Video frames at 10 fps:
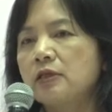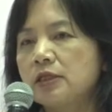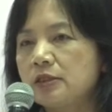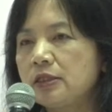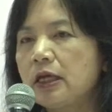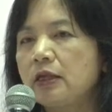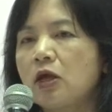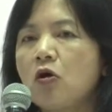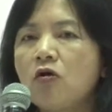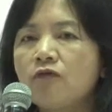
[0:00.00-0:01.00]
As I say,
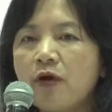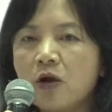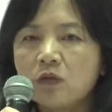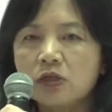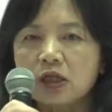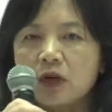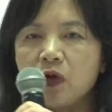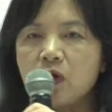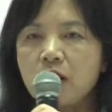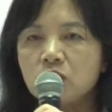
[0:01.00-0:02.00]
they all follow the
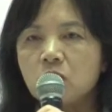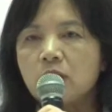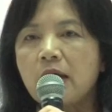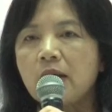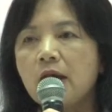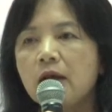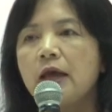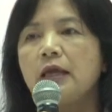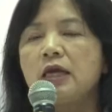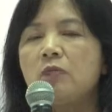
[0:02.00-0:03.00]
WHO
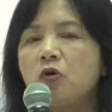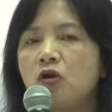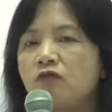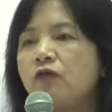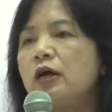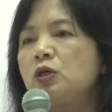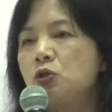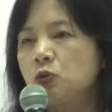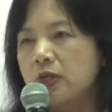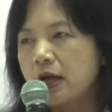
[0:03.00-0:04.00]
guideline and they modify
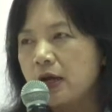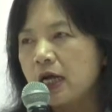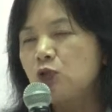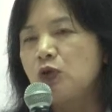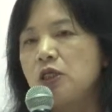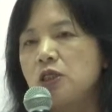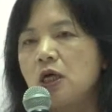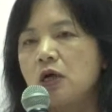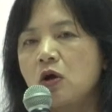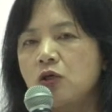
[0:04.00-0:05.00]
to their country's
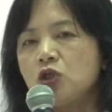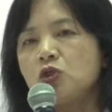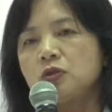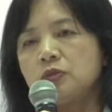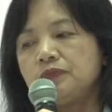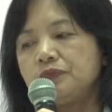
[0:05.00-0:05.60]
conditions.